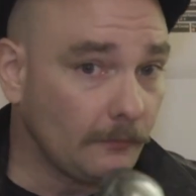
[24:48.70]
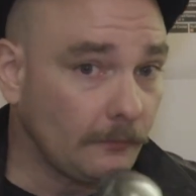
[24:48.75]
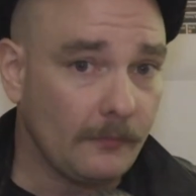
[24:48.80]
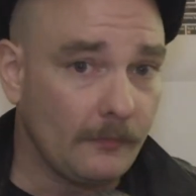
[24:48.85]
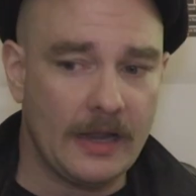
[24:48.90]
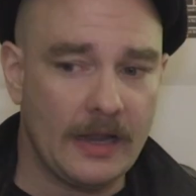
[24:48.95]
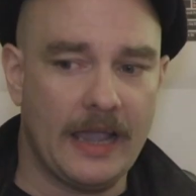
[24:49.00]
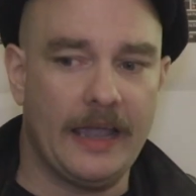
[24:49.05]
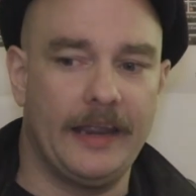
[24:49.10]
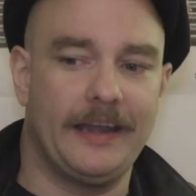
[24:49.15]

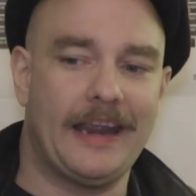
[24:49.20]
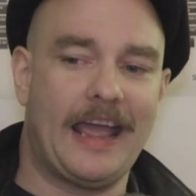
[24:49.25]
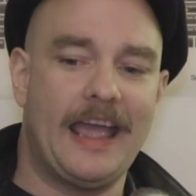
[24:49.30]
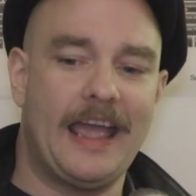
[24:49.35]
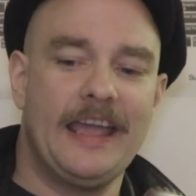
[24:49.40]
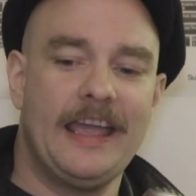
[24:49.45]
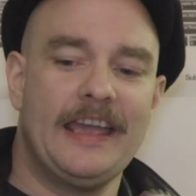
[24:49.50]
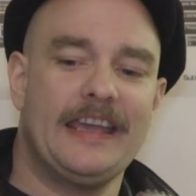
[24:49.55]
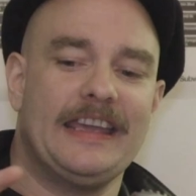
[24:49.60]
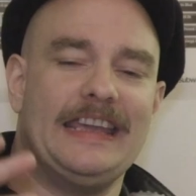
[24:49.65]
And
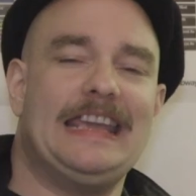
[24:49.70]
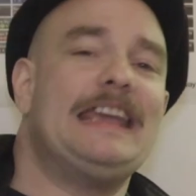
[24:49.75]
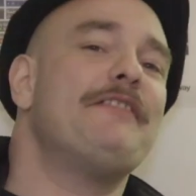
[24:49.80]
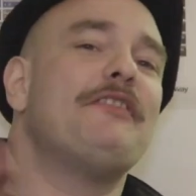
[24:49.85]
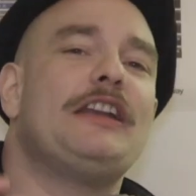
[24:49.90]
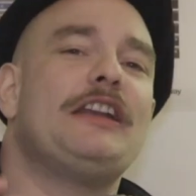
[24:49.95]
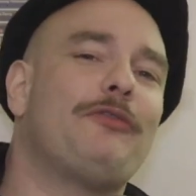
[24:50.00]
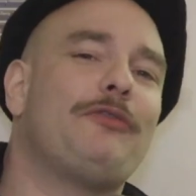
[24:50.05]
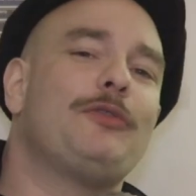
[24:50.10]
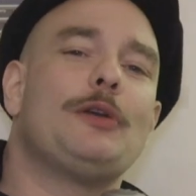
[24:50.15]
even
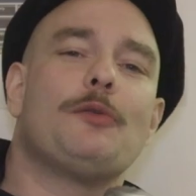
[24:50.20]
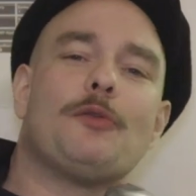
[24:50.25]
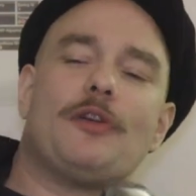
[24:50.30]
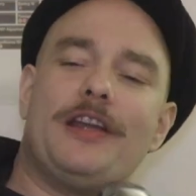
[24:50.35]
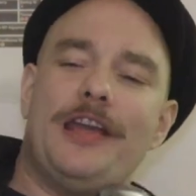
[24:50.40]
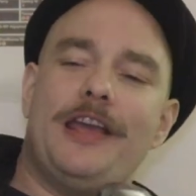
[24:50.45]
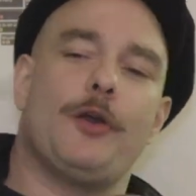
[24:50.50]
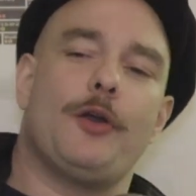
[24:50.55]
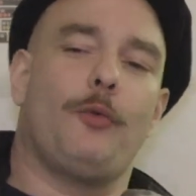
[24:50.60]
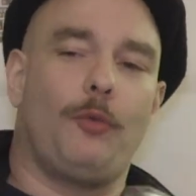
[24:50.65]
if we were
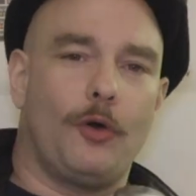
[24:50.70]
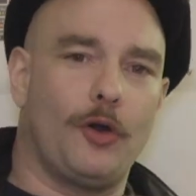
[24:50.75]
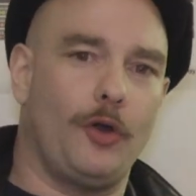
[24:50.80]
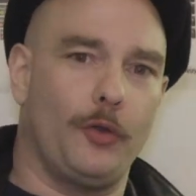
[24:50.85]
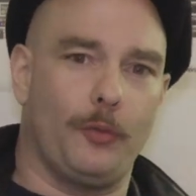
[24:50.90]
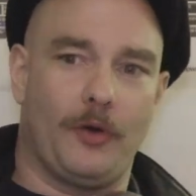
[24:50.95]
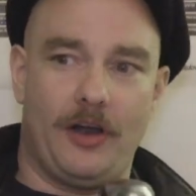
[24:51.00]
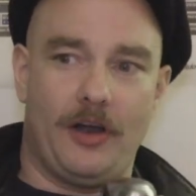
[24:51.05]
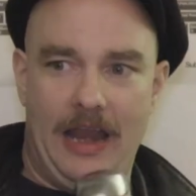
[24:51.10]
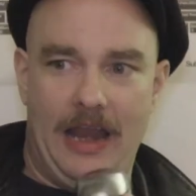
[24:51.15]
in a world
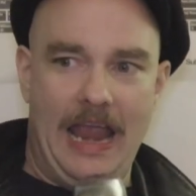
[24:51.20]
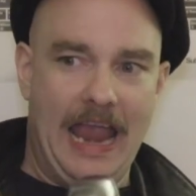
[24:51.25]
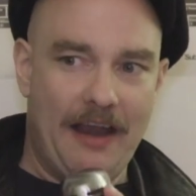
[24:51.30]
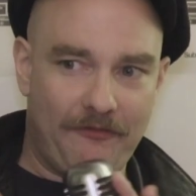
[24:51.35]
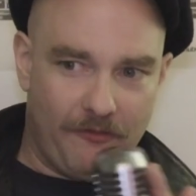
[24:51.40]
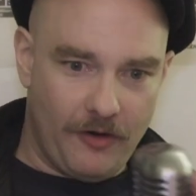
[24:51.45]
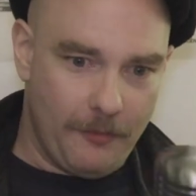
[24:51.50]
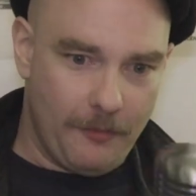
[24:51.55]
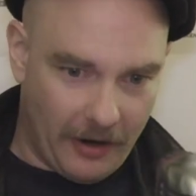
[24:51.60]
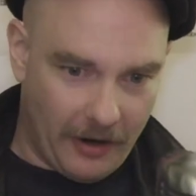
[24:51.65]
where
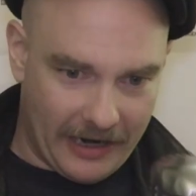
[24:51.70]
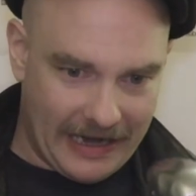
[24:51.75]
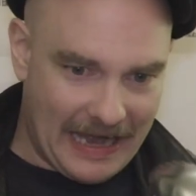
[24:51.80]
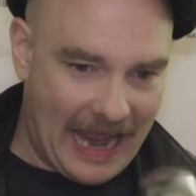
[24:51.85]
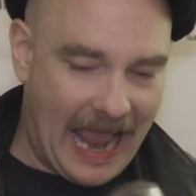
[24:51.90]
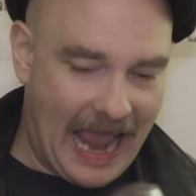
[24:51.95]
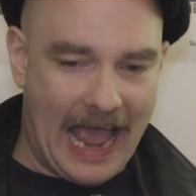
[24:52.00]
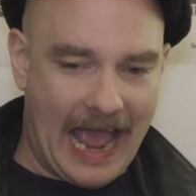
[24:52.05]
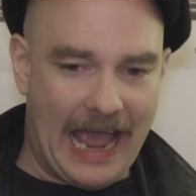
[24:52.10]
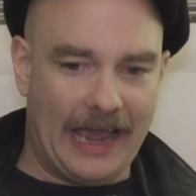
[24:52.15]
everybody
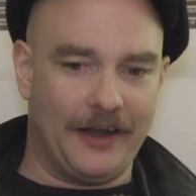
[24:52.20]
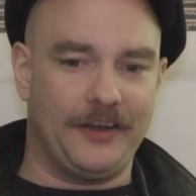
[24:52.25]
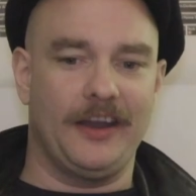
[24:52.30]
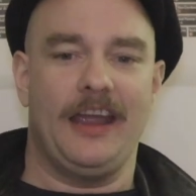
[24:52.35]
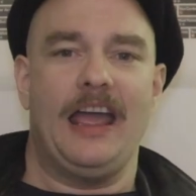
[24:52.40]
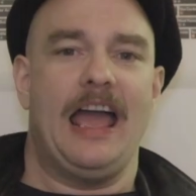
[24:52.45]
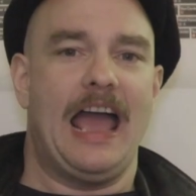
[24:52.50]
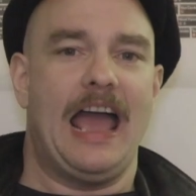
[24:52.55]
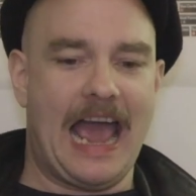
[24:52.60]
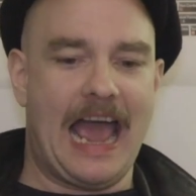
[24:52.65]
had
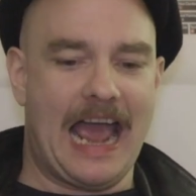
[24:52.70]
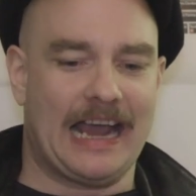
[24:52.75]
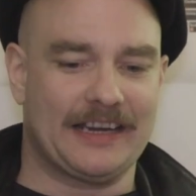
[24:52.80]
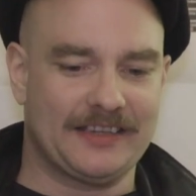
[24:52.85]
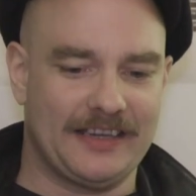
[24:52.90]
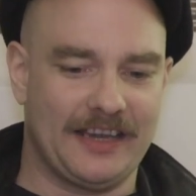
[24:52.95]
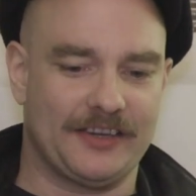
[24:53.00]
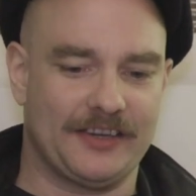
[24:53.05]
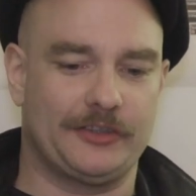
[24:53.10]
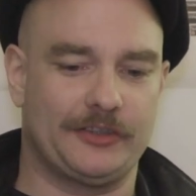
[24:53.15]

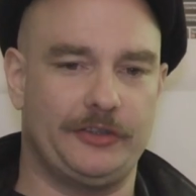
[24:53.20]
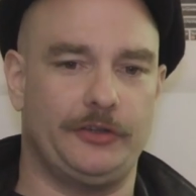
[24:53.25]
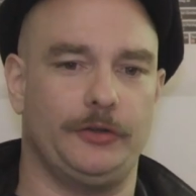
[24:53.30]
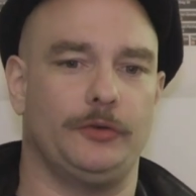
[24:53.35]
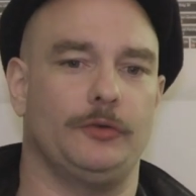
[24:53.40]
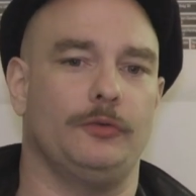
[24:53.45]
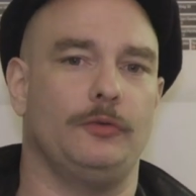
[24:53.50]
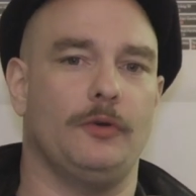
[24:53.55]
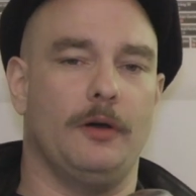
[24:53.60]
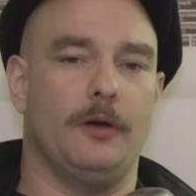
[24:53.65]
access
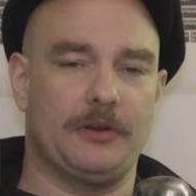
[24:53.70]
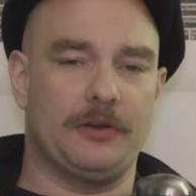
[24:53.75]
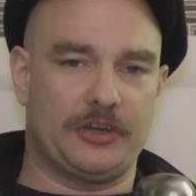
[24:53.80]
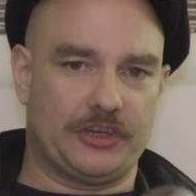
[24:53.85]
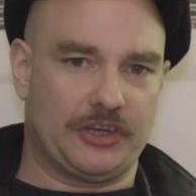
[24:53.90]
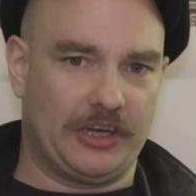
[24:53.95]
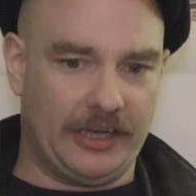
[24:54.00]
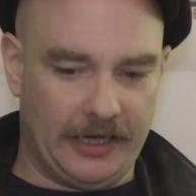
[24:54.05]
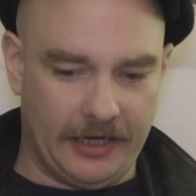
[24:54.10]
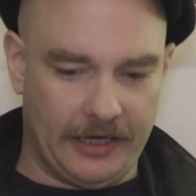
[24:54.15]
to a
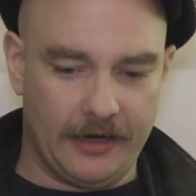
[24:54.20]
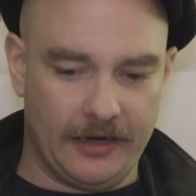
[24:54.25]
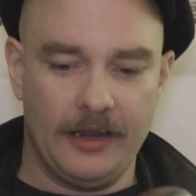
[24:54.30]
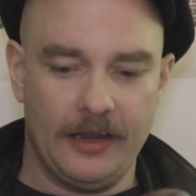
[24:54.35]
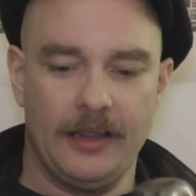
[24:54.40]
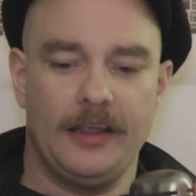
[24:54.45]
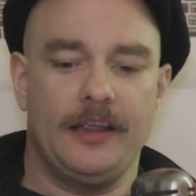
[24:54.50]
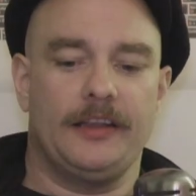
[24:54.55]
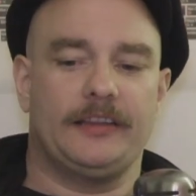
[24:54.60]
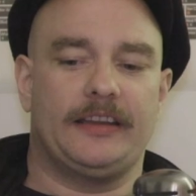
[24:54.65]
machine
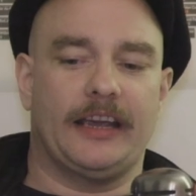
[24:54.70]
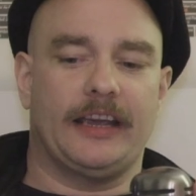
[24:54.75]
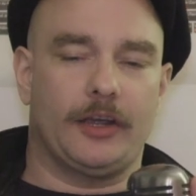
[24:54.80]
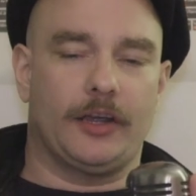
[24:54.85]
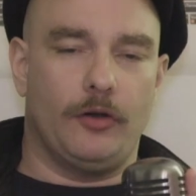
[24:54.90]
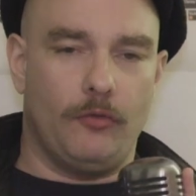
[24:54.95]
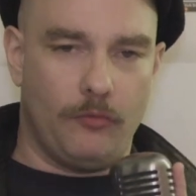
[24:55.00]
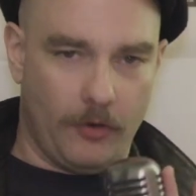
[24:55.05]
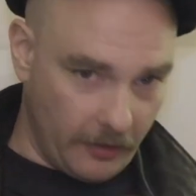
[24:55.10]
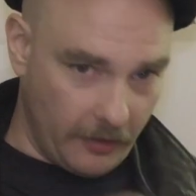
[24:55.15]
that could
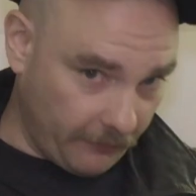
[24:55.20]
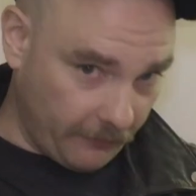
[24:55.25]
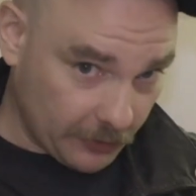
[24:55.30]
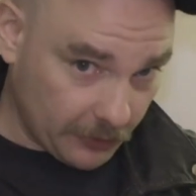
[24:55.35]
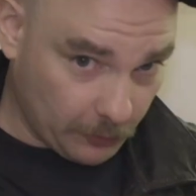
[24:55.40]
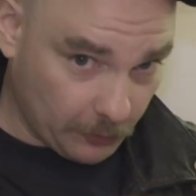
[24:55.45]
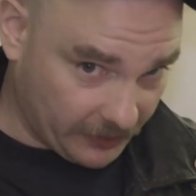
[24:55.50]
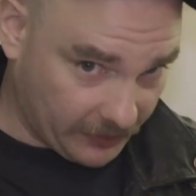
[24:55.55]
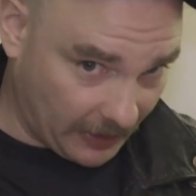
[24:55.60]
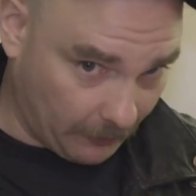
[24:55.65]
run a
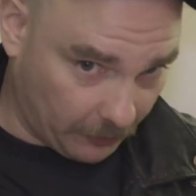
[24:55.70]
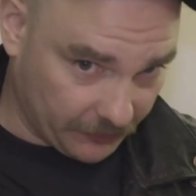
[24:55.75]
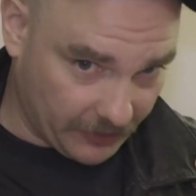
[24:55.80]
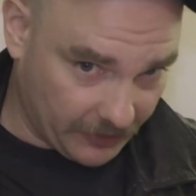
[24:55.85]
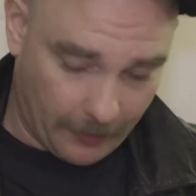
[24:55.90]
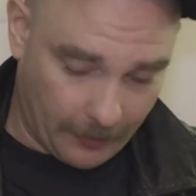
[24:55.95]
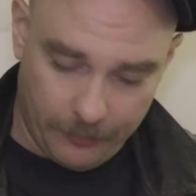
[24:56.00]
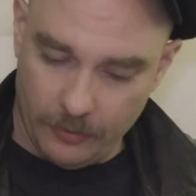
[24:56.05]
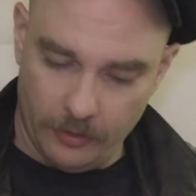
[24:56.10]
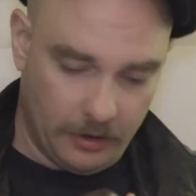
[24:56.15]
virtual
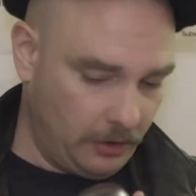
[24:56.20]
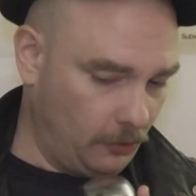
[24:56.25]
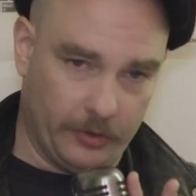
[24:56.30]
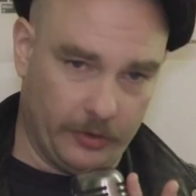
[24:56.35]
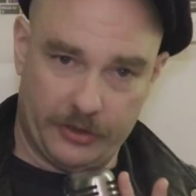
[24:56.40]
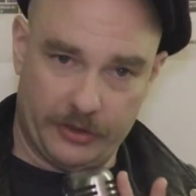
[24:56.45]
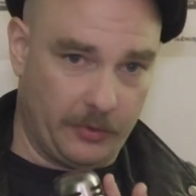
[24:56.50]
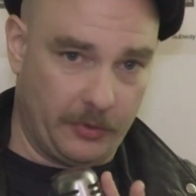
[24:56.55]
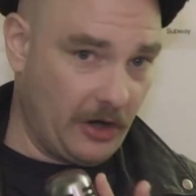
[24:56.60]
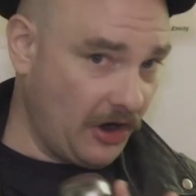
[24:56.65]
tabletop,
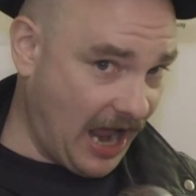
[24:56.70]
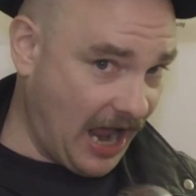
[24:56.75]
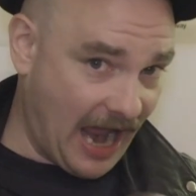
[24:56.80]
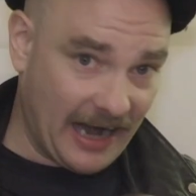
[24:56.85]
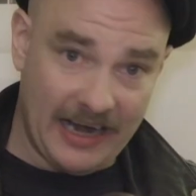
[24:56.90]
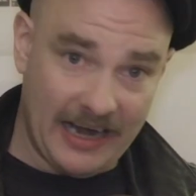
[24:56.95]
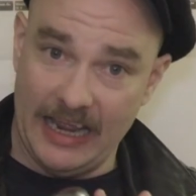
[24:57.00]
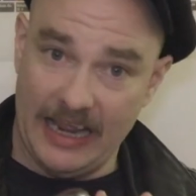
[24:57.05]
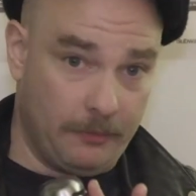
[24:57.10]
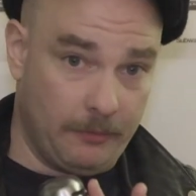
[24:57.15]
which we are not
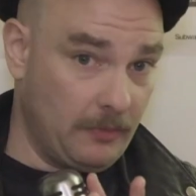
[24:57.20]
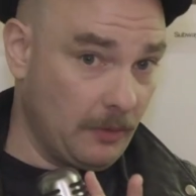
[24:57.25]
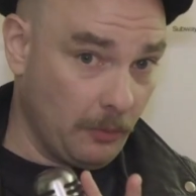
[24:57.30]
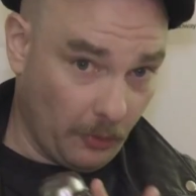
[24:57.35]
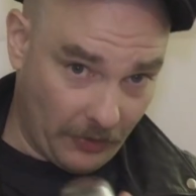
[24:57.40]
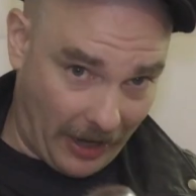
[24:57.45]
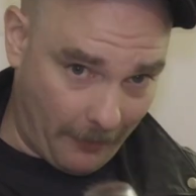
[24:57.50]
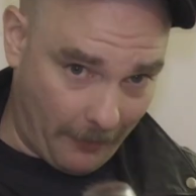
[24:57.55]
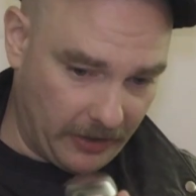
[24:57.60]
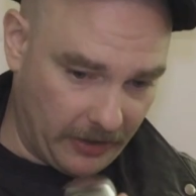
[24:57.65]
and we will
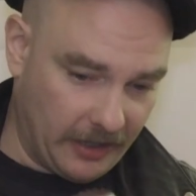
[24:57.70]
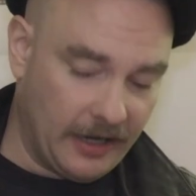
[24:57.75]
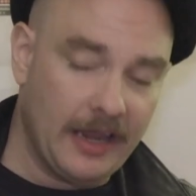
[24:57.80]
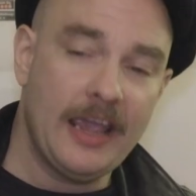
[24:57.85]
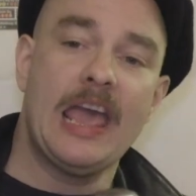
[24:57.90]
not be,